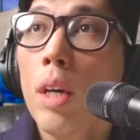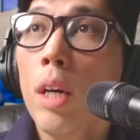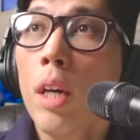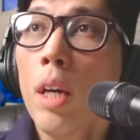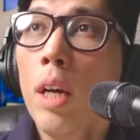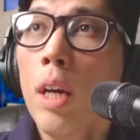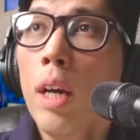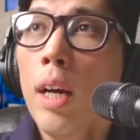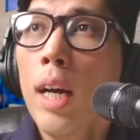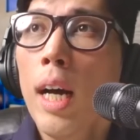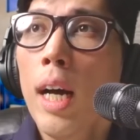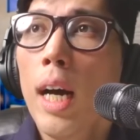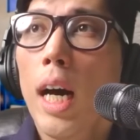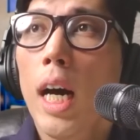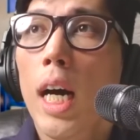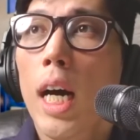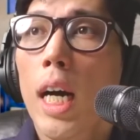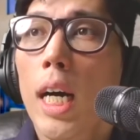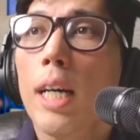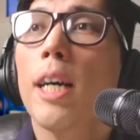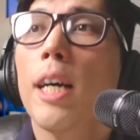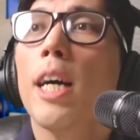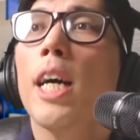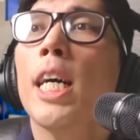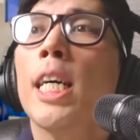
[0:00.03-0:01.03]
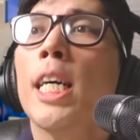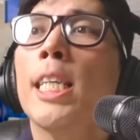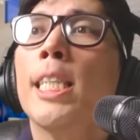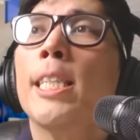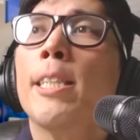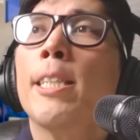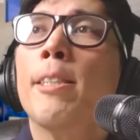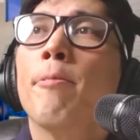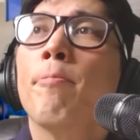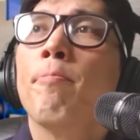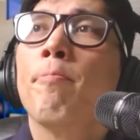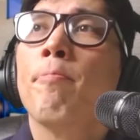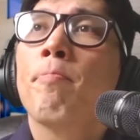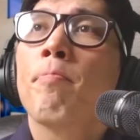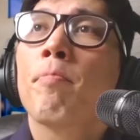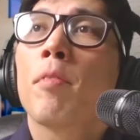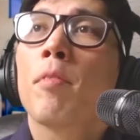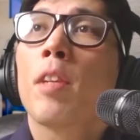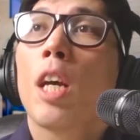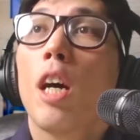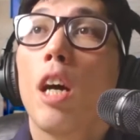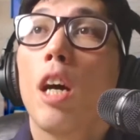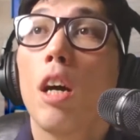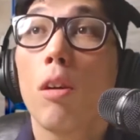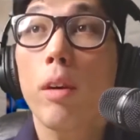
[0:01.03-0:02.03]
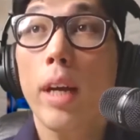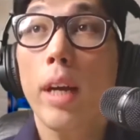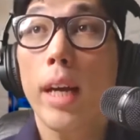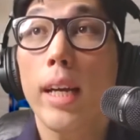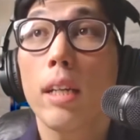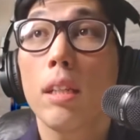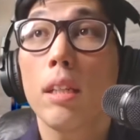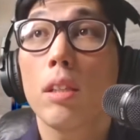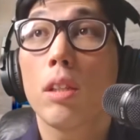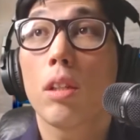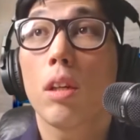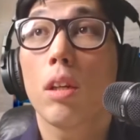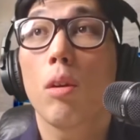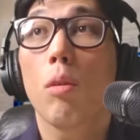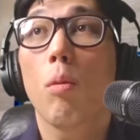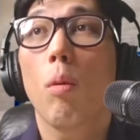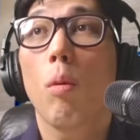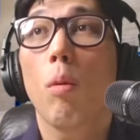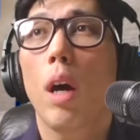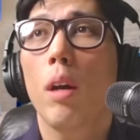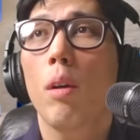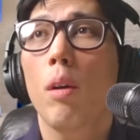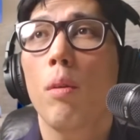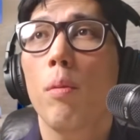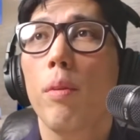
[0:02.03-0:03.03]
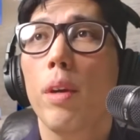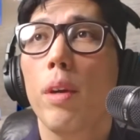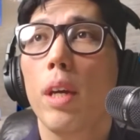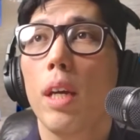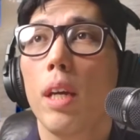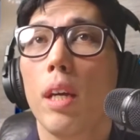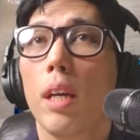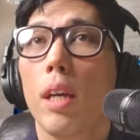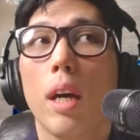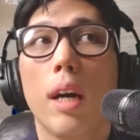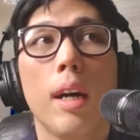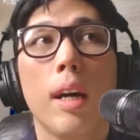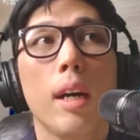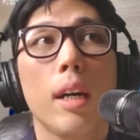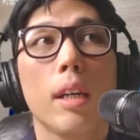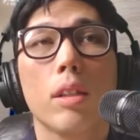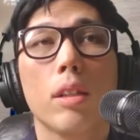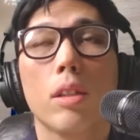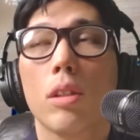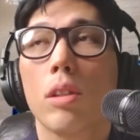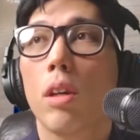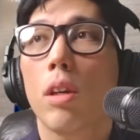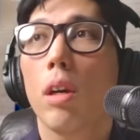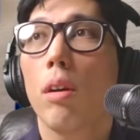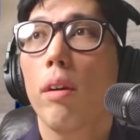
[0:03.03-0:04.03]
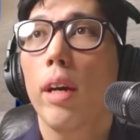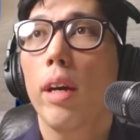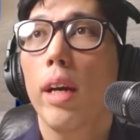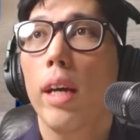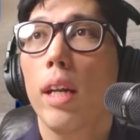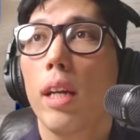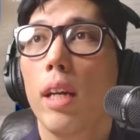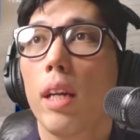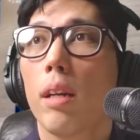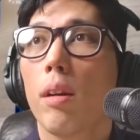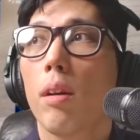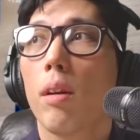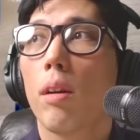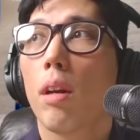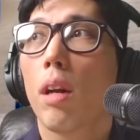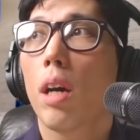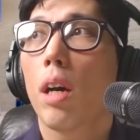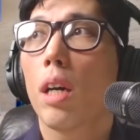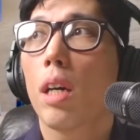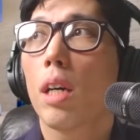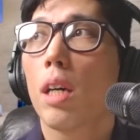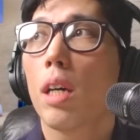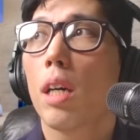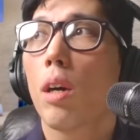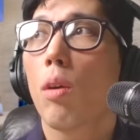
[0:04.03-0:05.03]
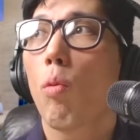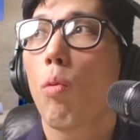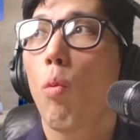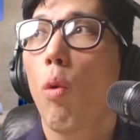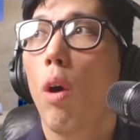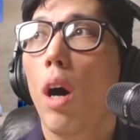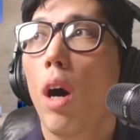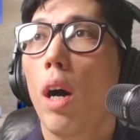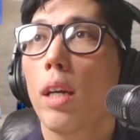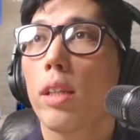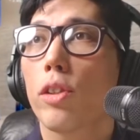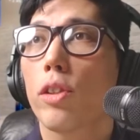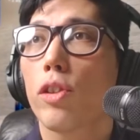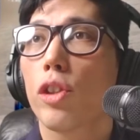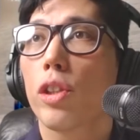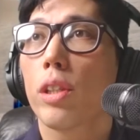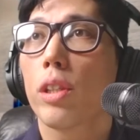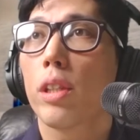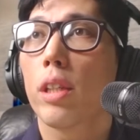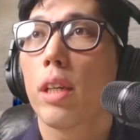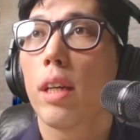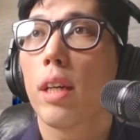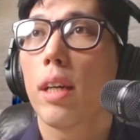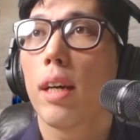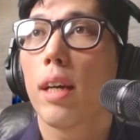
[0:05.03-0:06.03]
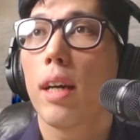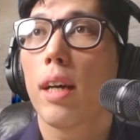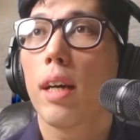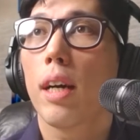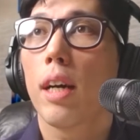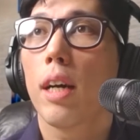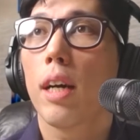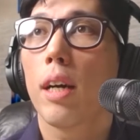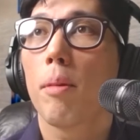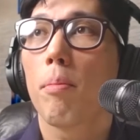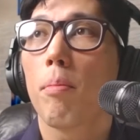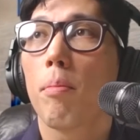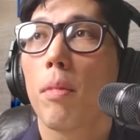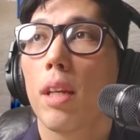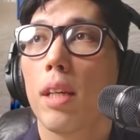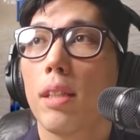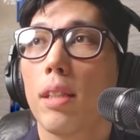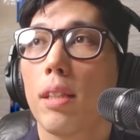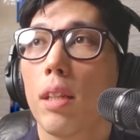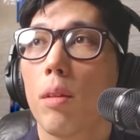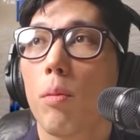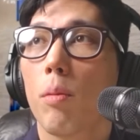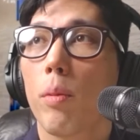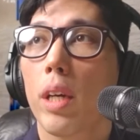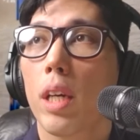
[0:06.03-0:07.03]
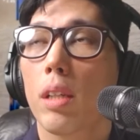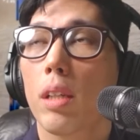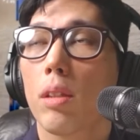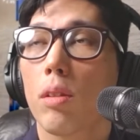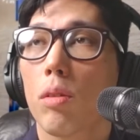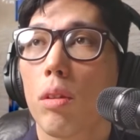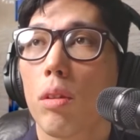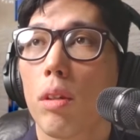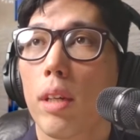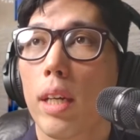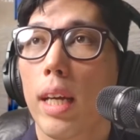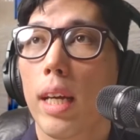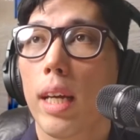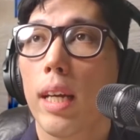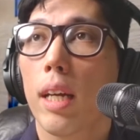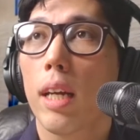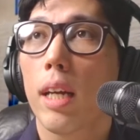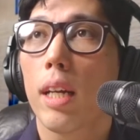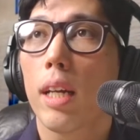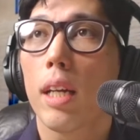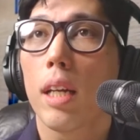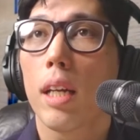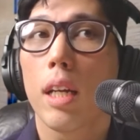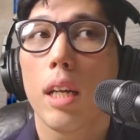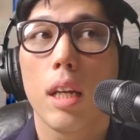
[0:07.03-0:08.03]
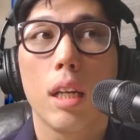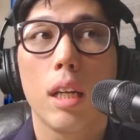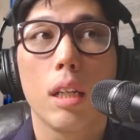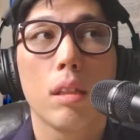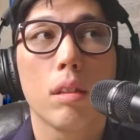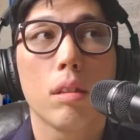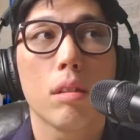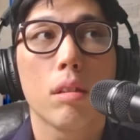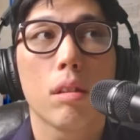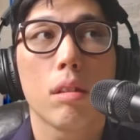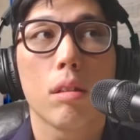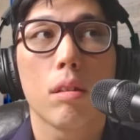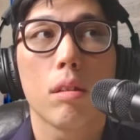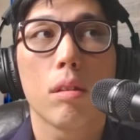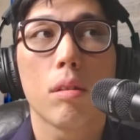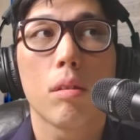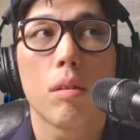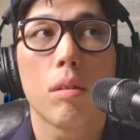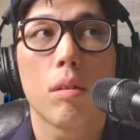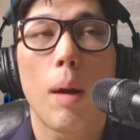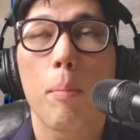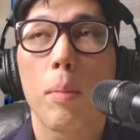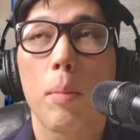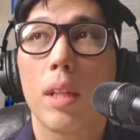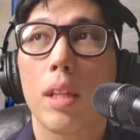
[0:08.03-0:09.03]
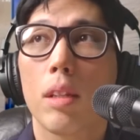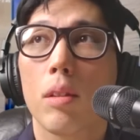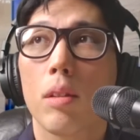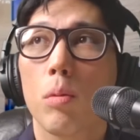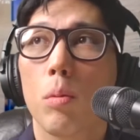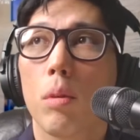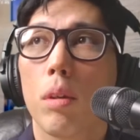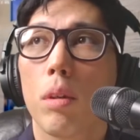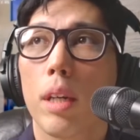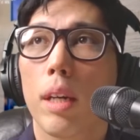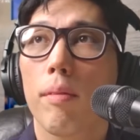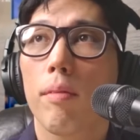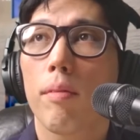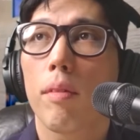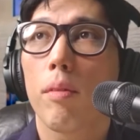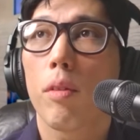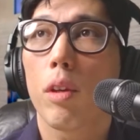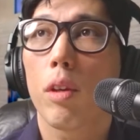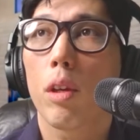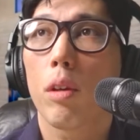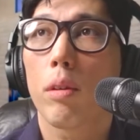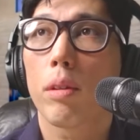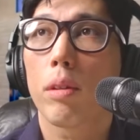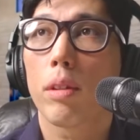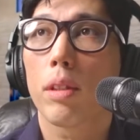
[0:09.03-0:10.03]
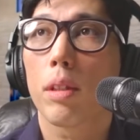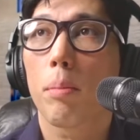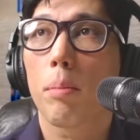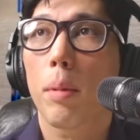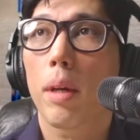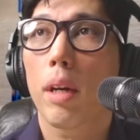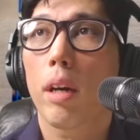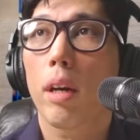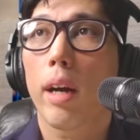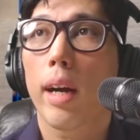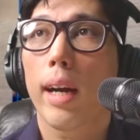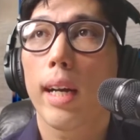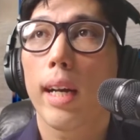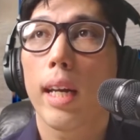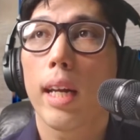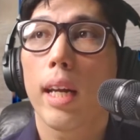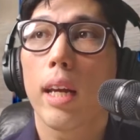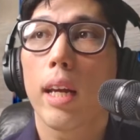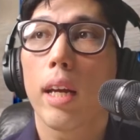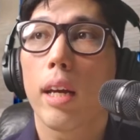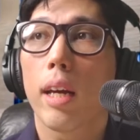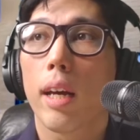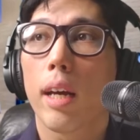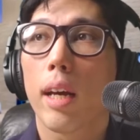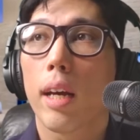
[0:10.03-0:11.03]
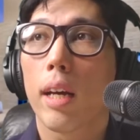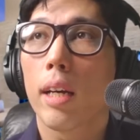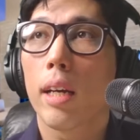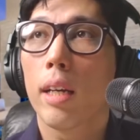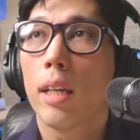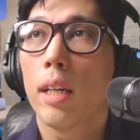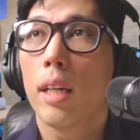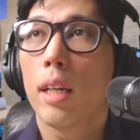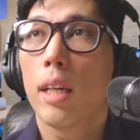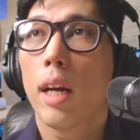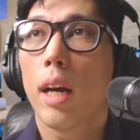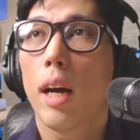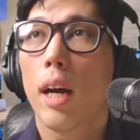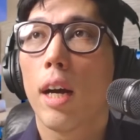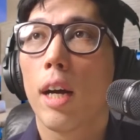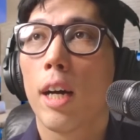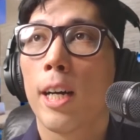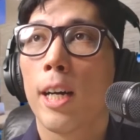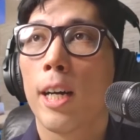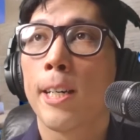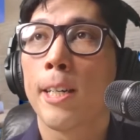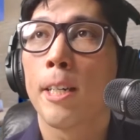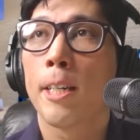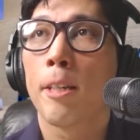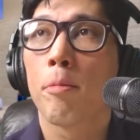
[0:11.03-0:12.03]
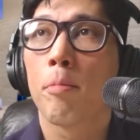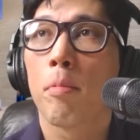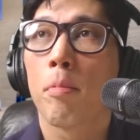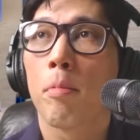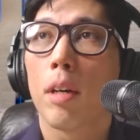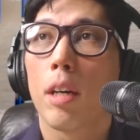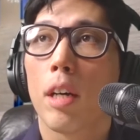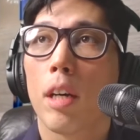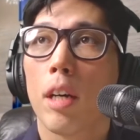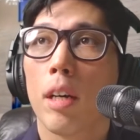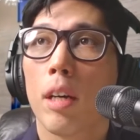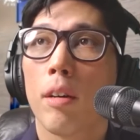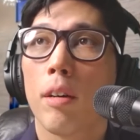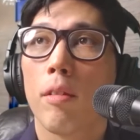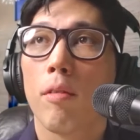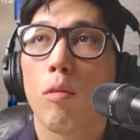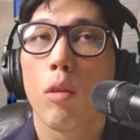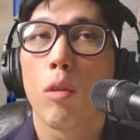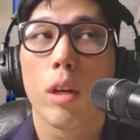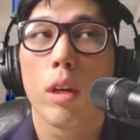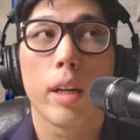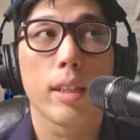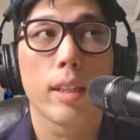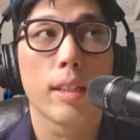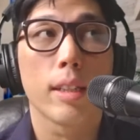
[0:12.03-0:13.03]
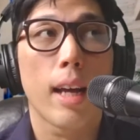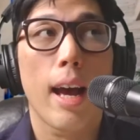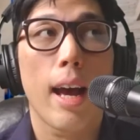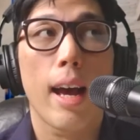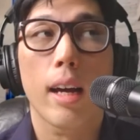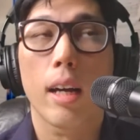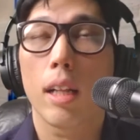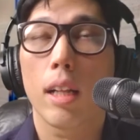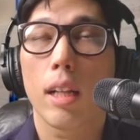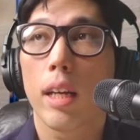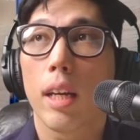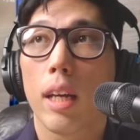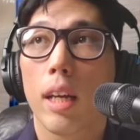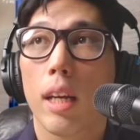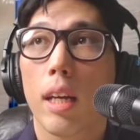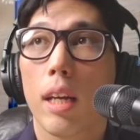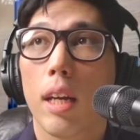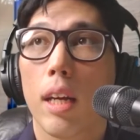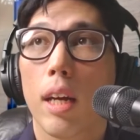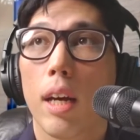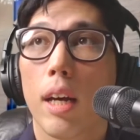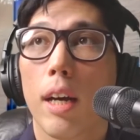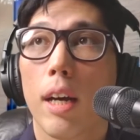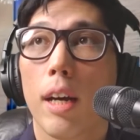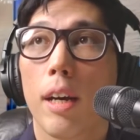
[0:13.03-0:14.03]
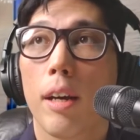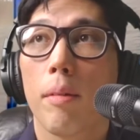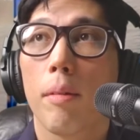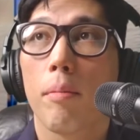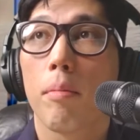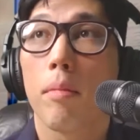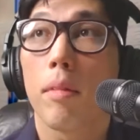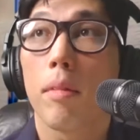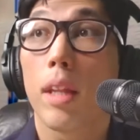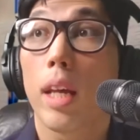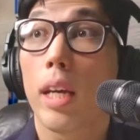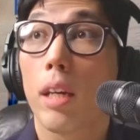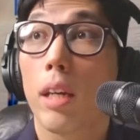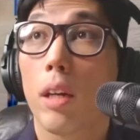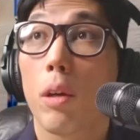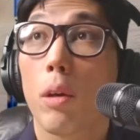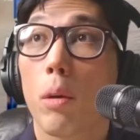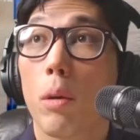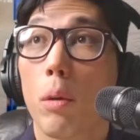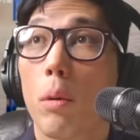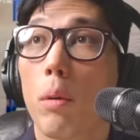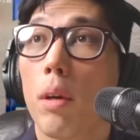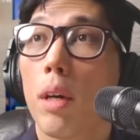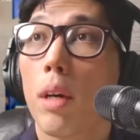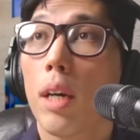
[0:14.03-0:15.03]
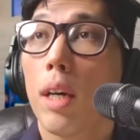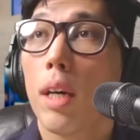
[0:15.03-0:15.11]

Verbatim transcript: It uh, does. Uh, um, okay, so why don't we uh, just go ahead and uh, watch um, this, and we can sort of get in into. I mean, this will give the viewers a better idea um, of what exactly um, they do.